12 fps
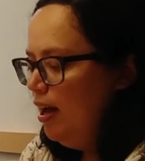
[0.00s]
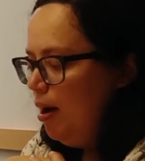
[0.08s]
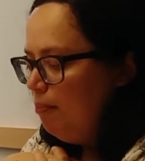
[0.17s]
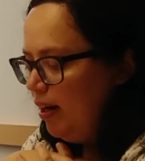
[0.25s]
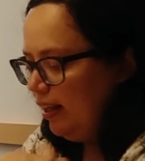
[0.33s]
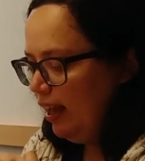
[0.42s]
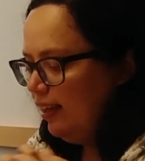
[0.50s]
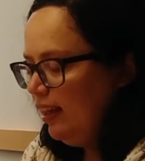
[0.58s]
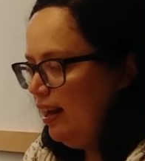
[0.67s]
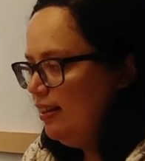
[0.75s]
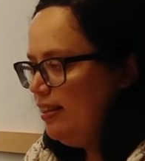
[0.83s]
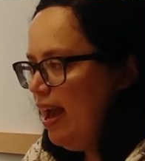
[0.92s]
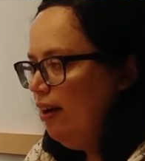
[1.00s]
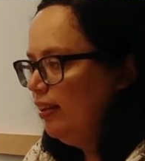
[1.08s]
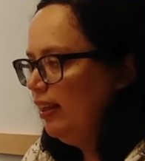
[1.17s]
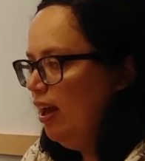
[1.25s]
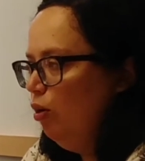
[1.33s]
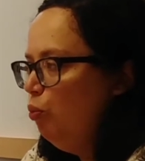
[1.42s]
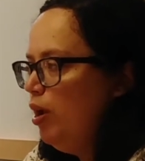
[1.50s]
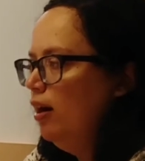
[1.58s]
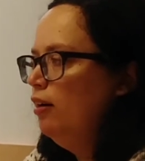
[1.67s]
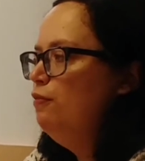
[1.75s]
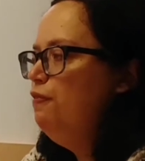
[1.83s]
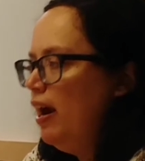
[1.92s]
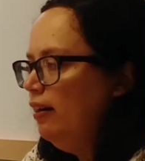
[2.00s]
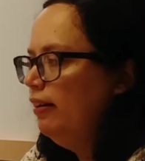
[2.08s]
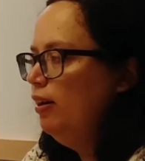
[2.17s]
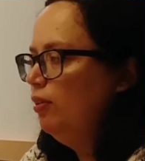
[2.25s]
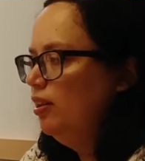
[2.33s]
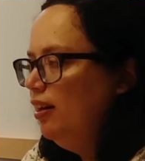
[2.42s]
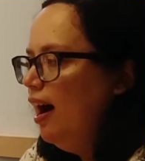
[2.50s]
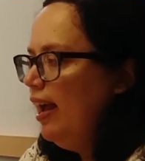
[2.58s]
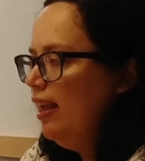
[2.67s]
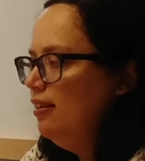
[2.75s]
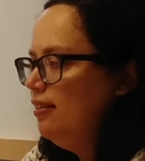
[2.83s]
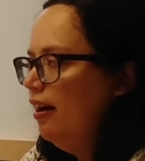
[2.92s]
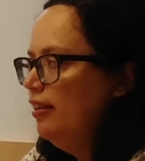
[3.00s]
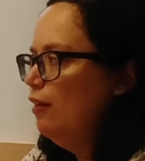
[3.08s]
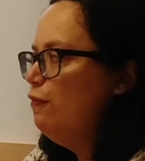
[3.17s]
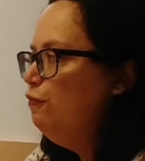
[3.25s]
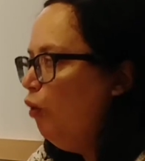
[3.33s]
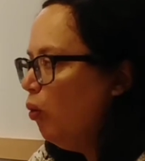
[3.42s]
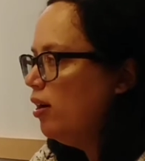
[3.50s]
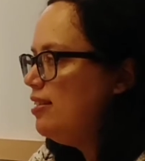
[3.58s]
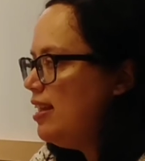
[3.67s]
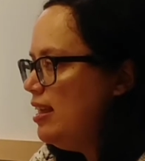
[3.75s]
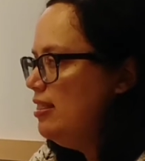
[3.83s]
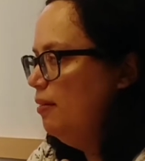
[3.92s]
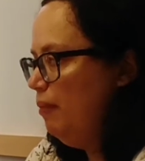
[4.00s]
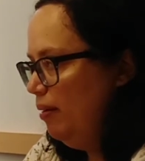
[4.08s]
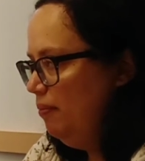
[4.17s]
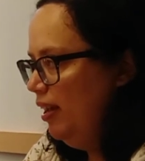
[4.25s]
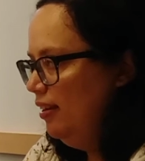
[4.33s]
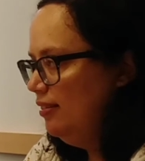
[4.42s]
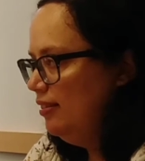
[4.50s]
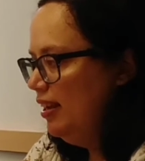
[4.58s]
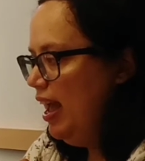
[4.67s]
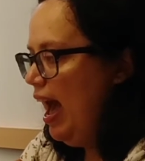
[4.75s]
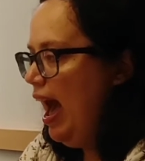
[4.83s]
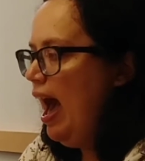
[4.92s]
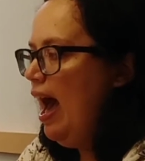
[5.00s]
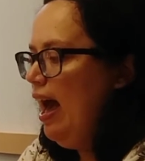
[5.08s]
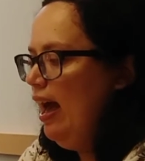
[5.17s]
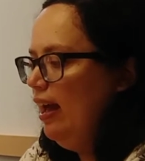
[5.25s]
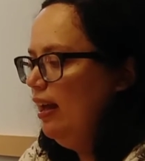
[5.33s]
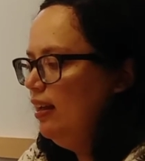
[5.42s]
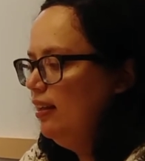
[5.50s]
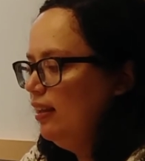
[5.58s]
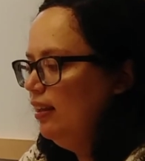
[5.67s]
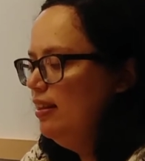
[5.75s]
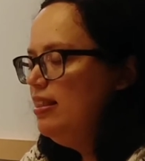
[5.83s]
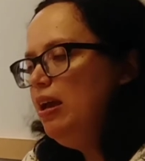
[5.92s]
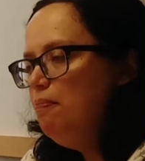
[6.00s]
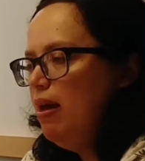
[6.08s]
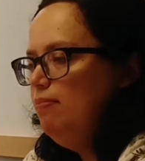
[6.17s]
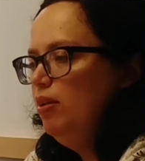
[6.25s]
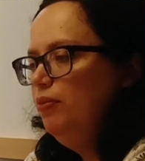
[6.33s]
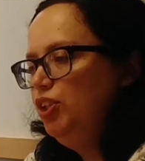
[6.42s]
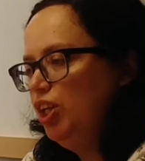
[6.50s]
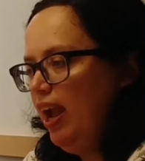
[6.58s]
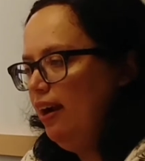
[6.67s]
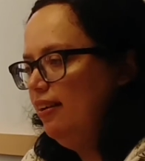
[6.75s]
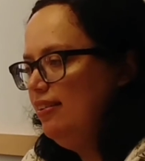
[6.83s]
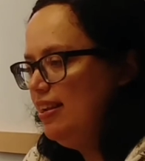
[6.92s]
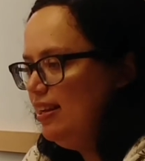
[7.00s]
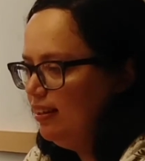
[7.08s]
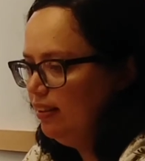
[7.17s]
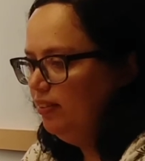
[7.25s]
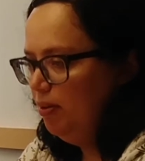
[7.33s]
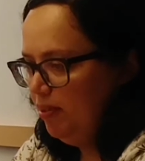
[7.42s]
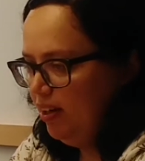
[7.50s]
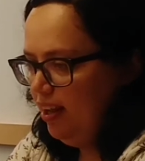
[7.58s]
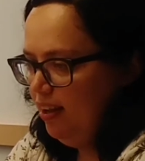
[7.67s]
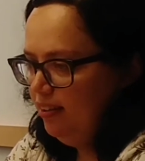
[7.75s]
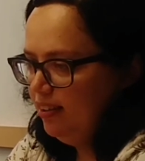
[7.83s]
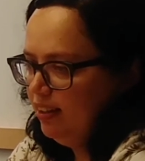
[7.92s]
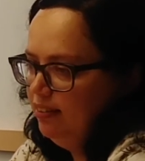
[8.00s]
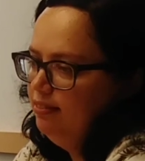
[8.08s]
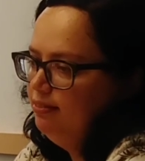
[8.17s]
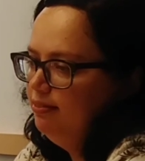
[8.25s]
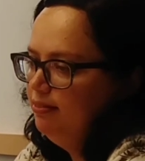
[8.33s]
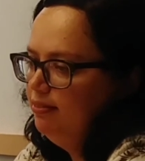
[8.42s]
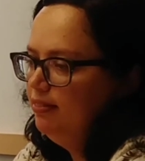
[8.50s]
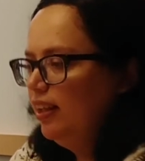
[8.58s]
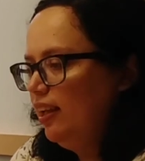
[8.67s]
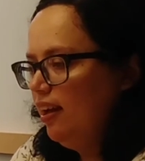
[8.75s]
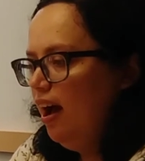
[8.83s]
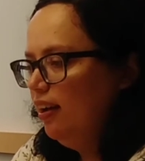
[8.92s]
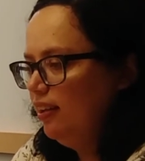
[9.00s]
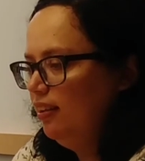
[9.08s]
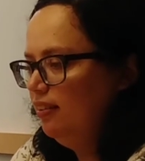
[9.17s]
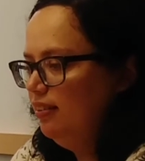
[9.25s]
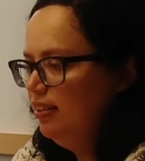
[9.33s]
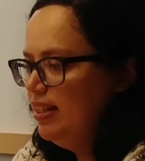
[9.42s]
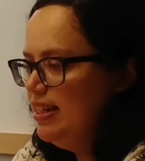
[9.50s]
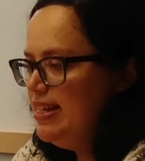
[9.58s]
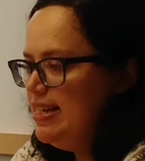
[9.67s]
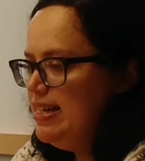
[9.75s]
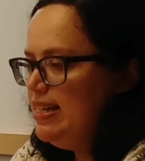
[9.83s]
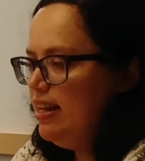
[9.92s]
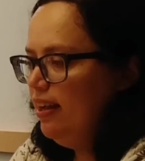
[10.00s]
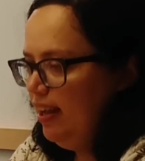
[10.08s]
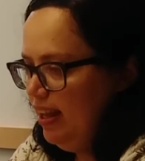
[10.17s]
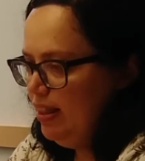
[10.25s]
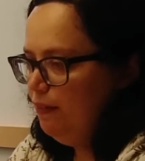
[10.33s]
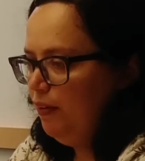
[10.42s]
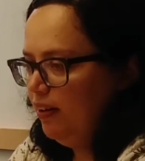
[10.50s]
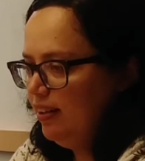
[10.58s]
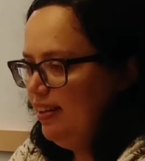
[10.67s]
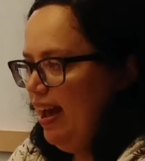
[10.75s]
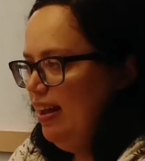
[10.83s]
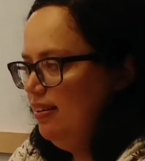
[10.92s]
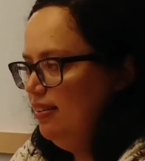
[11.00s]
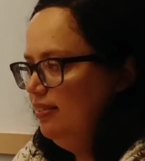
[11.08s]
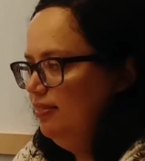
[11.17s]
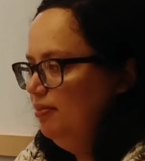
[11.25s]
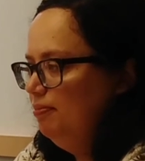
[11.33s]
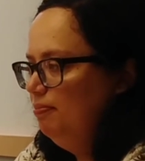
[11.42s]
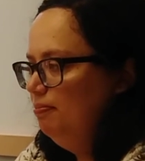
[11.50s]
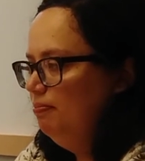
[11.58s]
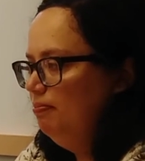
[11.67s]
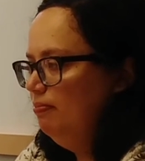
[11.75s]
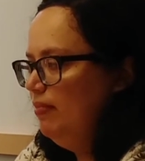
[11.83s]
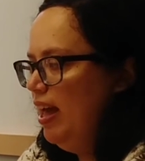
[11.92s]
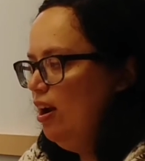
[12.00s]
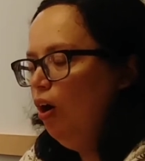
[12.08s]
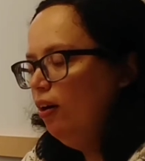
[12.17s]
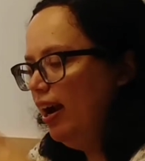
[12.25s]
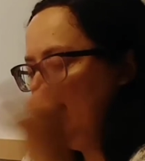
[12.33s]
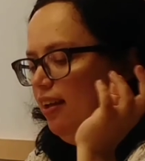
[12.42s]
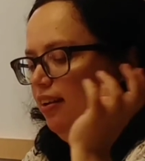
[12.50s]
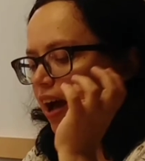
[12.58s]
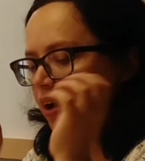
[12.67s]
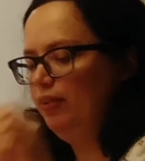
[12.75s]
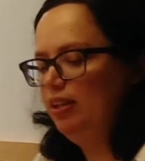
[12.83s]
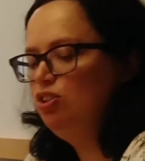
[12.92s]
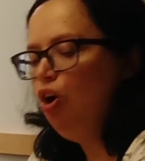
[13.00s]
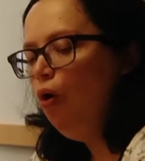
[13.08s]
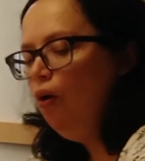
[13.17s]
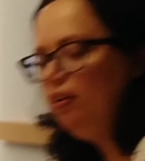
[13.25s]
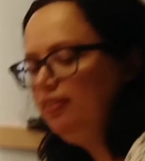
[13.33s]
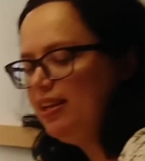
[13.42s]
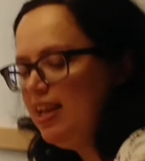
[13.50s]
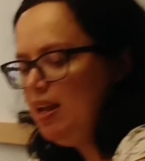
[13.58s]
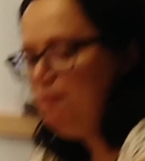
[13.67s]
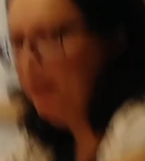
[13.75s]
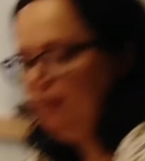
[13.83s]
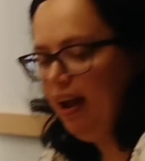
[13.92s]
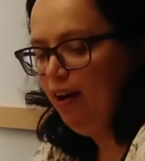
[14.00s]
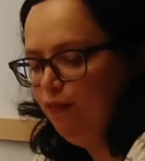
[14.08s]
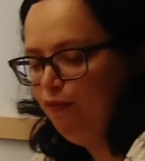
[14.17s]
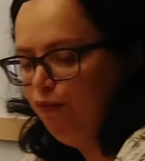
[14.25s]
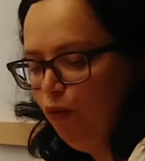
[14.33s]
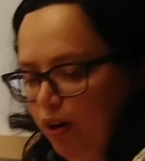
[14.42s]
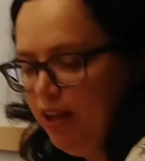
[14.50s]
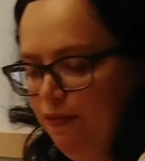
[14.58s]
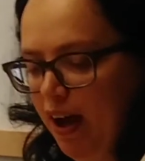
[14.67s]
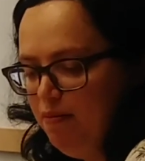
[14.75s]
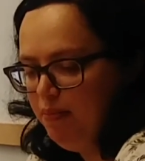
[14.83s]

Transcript: But as I said at the outset, we are very reliant on the 14th Amendment as the amendment which guarantees the liberties discussed in the first 10. And all right, I was told to keep it around 45